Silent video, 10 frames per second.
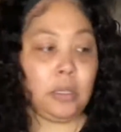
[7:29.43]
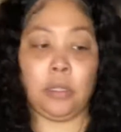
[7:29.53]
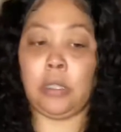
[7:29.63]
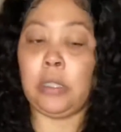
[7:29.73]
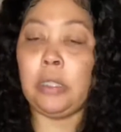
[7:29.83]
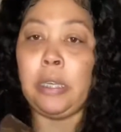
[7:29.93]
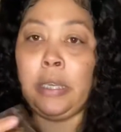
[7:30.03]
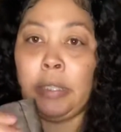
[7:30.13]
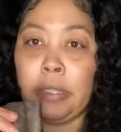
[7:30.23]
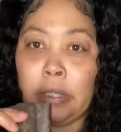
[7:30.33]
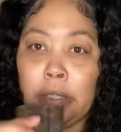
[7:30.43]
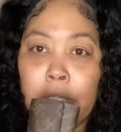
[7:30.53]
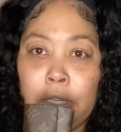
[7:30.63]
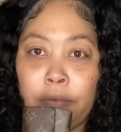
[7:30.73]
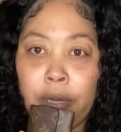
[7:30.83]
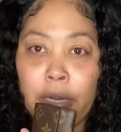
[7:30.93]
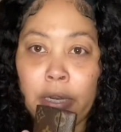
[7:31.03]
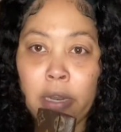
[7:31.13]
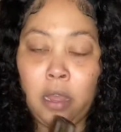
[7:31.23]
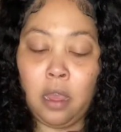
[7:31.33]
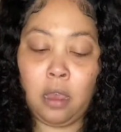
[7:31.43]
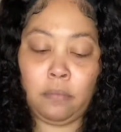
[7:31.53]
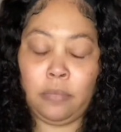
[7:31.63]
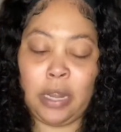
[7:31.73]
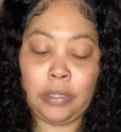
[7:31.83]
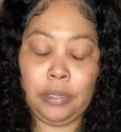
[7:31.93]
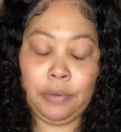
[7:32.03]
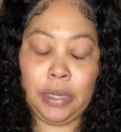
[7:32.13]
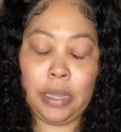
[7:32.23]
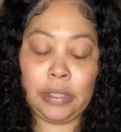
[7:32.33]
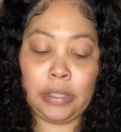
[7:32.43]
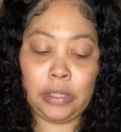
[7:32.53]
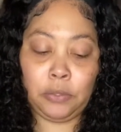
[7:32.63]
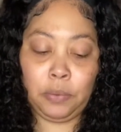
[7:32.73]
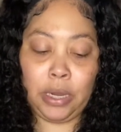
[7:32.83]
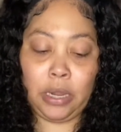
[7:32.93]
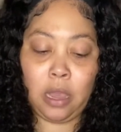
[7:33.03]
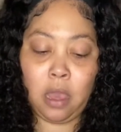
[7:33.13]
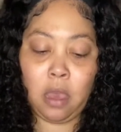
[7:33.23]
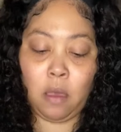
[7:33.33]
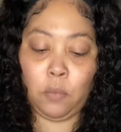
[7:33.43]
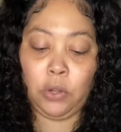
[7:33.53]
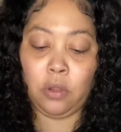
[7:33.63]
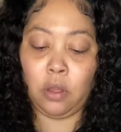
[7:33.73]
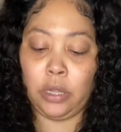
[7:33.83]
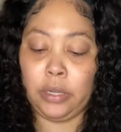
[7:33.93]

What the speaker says: this is a 6 D-ring, not D-ring, a 6-ring, what do you call it,